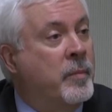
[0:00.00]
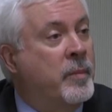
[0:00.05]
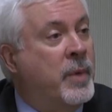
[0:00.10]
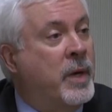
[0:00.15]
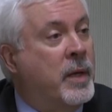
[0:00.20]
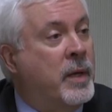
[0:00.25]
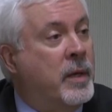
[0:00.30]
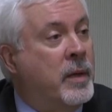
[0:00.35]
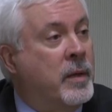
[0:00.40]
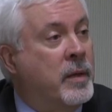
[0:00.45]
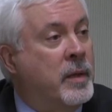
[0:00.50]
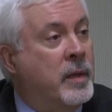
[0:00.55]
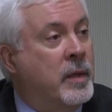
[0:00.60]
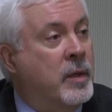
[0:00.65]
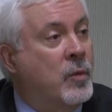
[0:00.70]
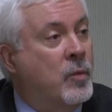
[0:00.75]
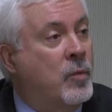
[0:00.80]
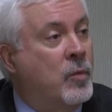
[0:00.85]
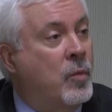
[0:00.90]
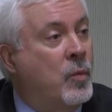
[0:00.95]
But
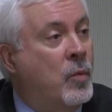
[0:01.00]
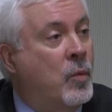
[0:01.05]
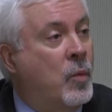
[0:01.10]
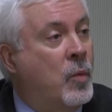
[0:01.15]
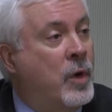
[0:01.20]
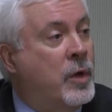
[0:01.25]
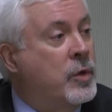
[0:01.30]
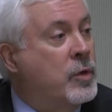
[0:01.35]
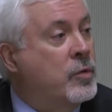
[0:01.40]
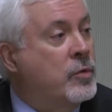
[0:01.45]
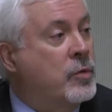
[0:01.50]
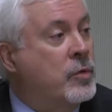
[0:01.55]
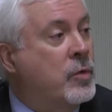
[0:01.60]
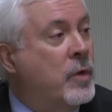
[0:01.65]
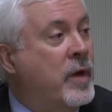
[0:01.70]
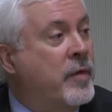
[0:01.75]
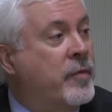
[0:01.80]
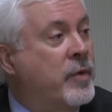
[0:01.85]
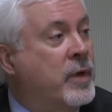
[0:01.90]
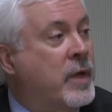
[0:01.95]
in what you
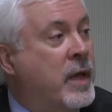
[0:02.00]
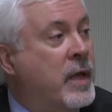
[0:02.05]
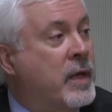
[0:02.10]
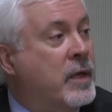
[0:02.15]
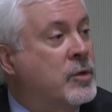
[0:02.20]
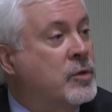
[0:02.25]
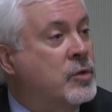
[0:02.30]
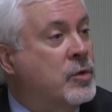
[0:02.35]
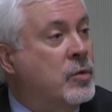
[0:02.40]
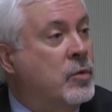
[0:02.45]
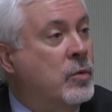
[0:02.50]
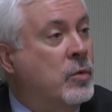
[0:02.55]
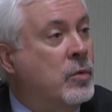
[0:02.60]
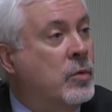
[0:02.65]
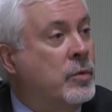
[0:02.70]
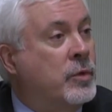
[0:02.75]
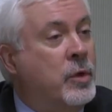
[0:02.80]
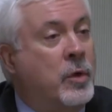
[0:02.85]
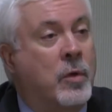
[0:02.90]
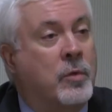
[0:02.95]
do every day in
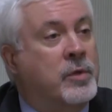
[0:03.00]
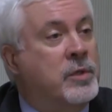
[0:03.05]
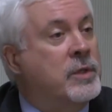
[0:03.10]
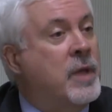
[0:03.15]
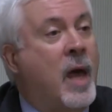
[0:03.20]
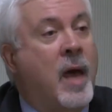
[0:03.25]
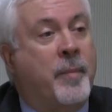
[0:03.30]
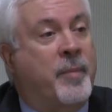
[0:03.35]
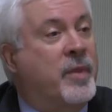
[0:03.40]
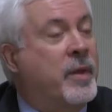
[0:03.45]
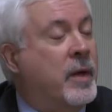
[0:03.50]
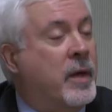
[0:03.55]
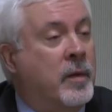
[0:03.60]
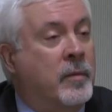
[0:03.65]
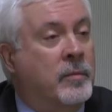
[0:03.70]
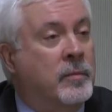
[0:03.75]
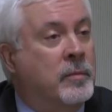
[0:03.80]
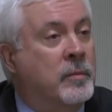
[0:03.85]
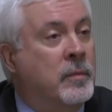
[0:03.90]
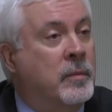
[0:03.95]
school, you don't stop
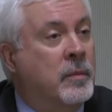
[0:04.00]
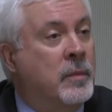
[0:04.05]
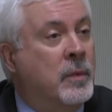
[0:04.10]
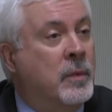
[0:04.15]
there.